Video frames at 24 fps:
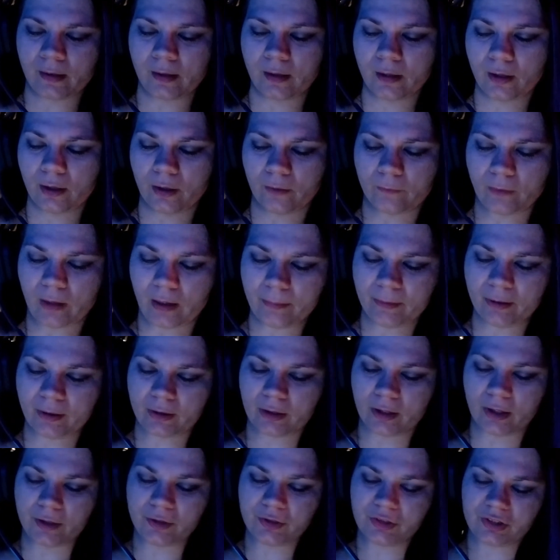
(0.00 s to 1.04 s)
Robert
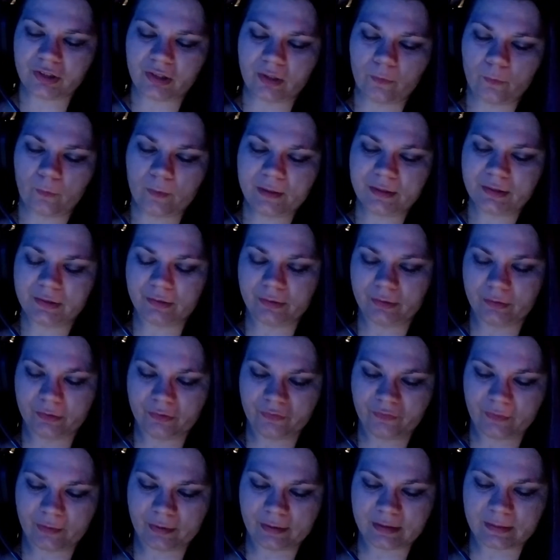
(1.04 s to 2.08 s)
cursed and whistled
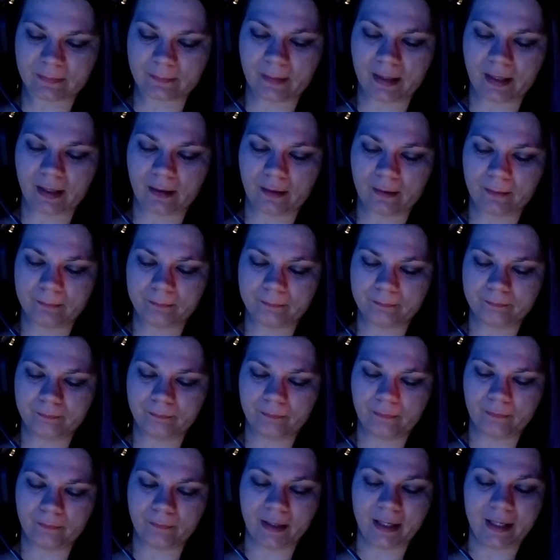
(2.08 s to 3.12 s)
for his mare.
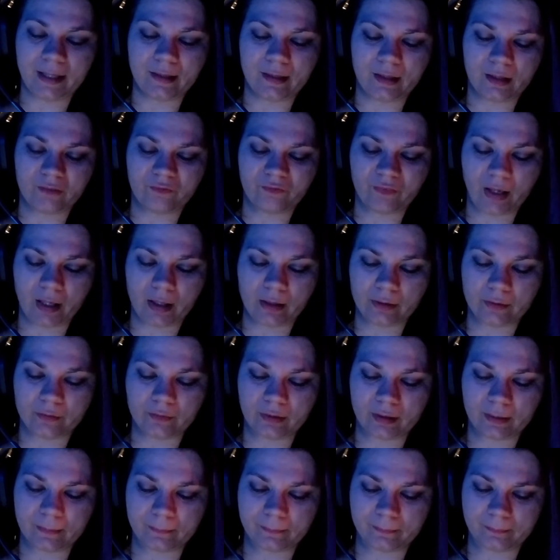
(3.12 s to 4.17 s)
Bane had
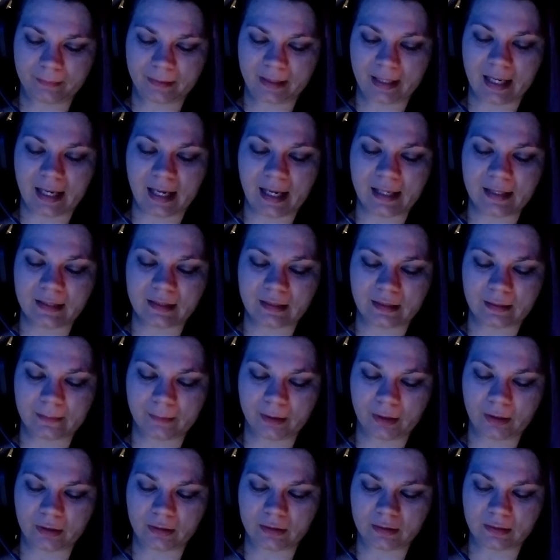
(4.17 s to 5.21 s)
followed behind him
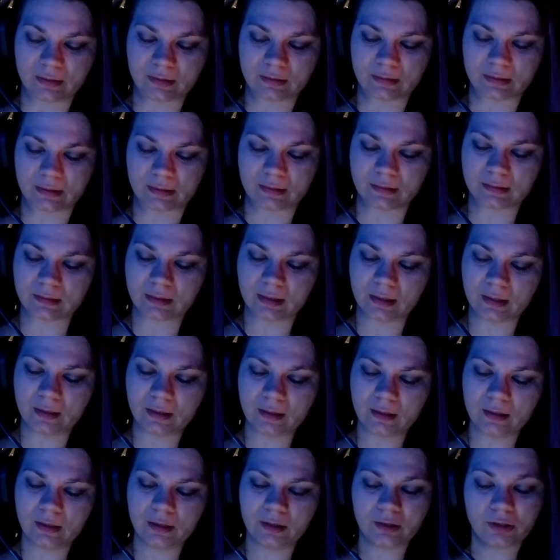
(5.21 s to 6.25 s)
a good distance.
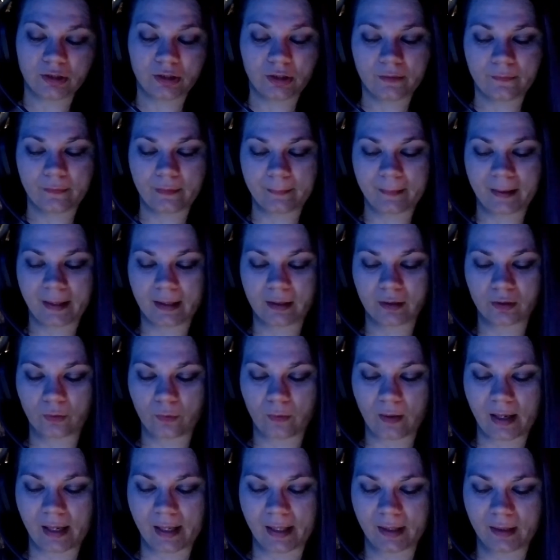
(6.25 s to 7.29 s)
She had remained
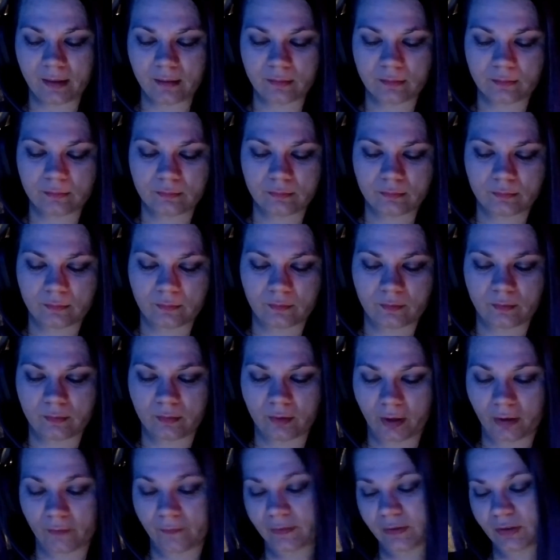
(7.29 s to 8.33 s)
quiet,
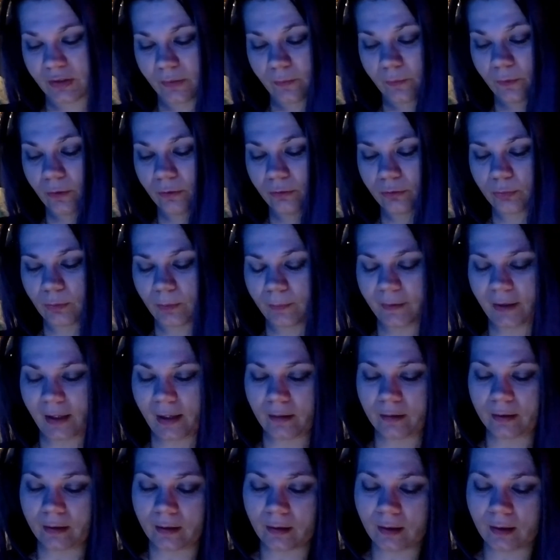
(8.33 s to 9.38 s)
nervous the wolves were prowling.